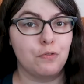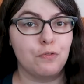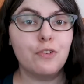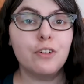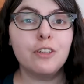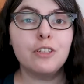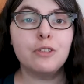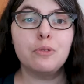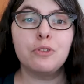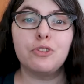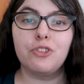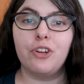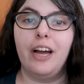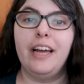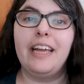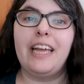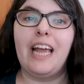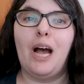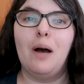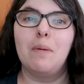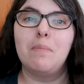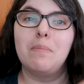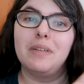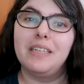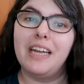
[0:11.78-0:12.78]
first we're
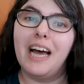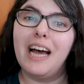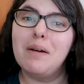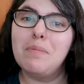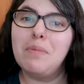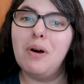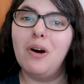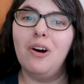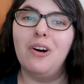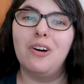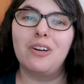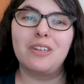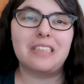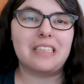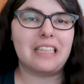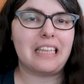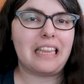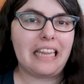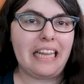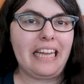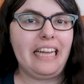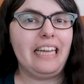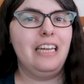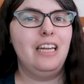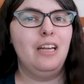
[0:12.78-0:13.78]
trying out Madame Hong's
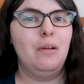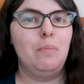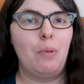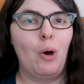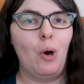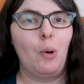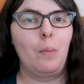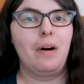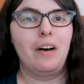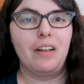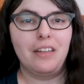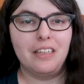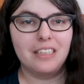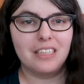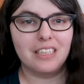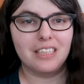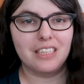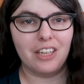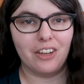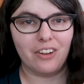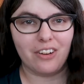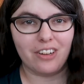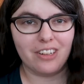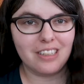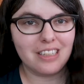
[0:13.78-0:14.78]
Lady Boba. This
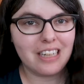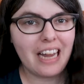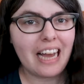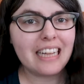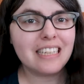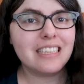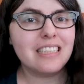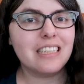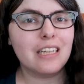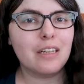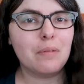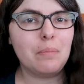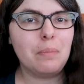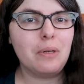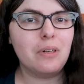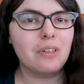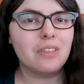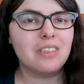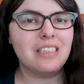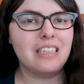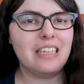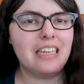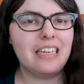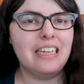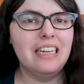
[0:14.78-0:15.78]
is their classic
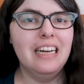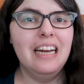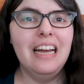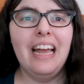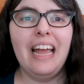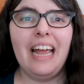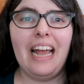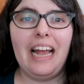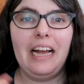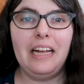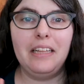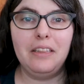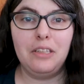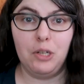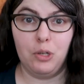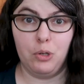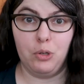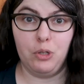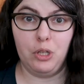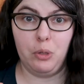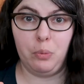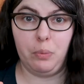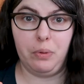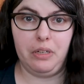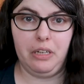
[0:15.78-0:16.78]
milk tea, and the
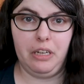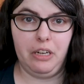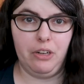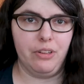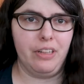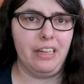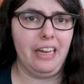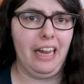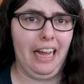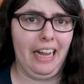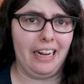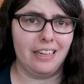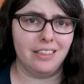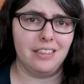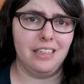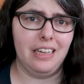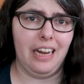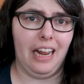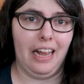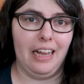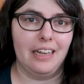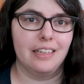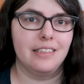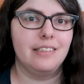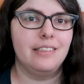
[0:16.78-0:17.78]
only one here that actually
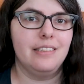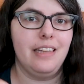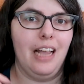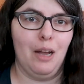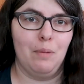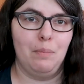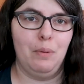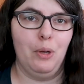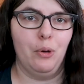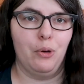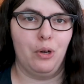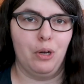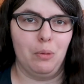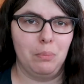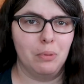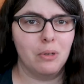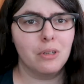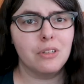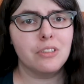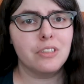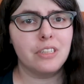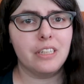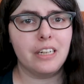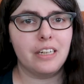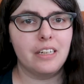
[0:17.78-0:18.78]
has tapioca
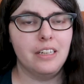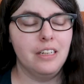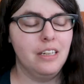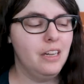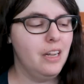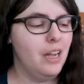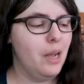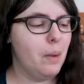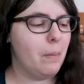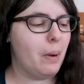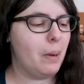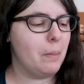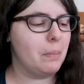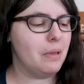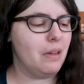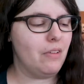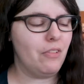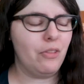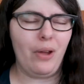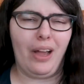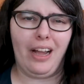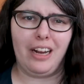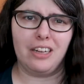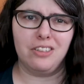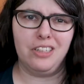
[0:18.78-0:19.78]
pearls in it, but I
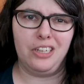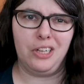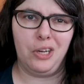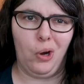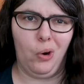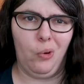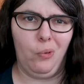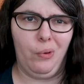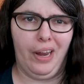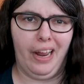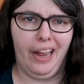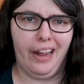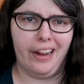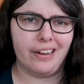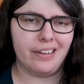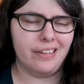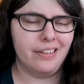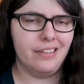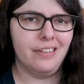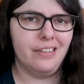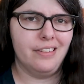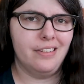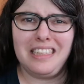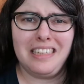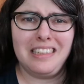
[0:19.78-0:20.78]
believe they're actually konjac.
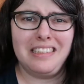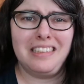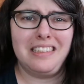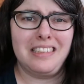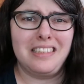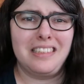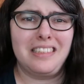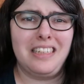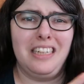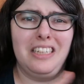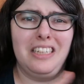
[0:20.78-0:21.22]
It does just